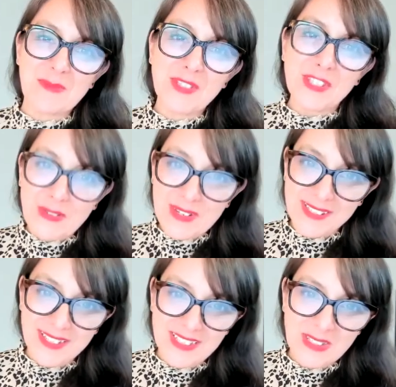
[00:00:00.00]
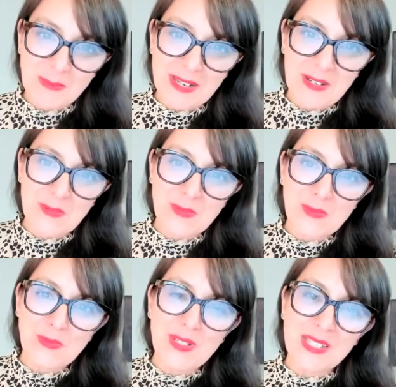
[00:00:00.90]
so excited about
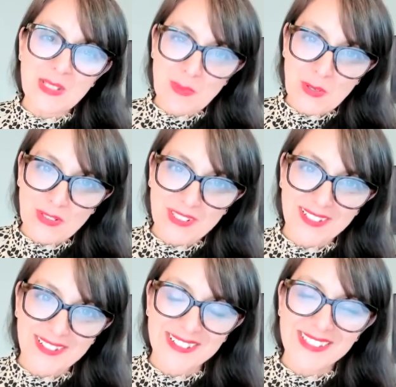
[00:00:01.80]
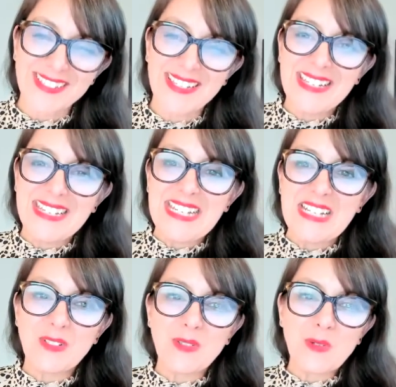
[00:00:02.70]
with this podcast is
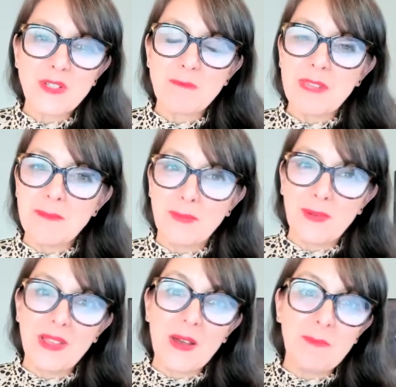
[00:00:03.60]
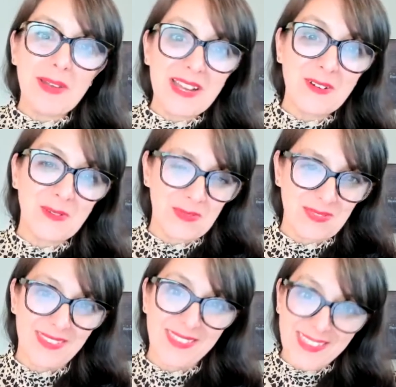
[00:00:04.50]
to talk to people about
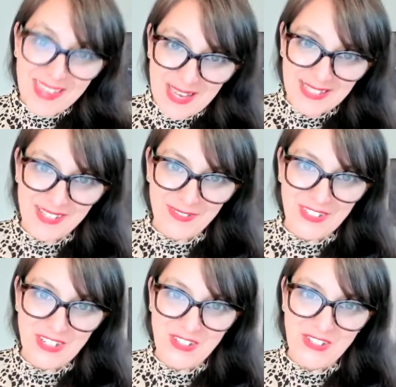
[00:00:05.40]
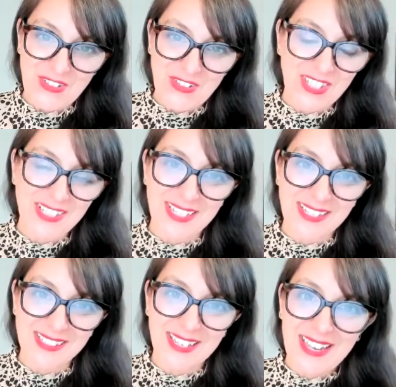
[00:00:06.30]
their definitions of
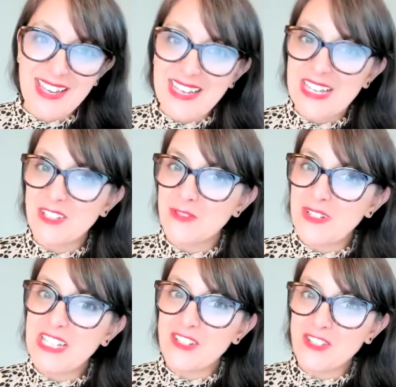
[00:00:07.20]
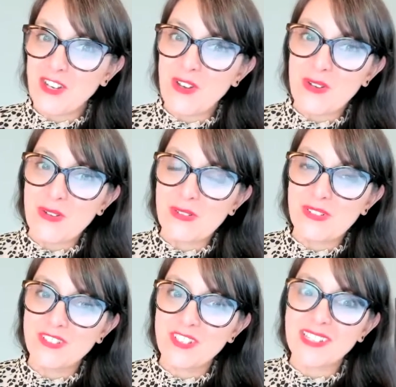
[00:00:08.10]
success and to really show
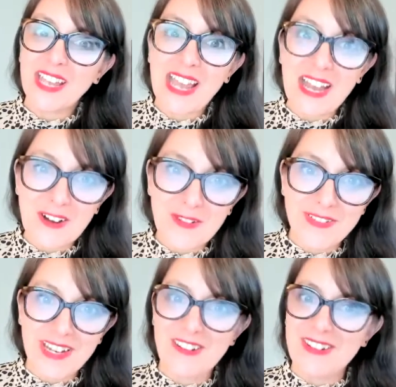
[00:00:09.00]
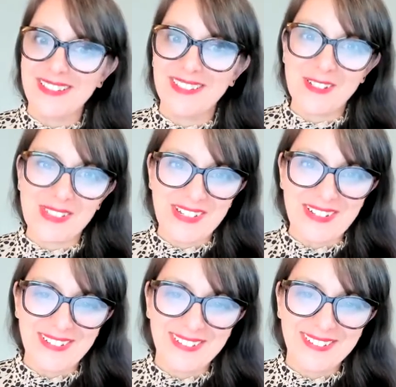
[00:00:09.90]
just how varied those are.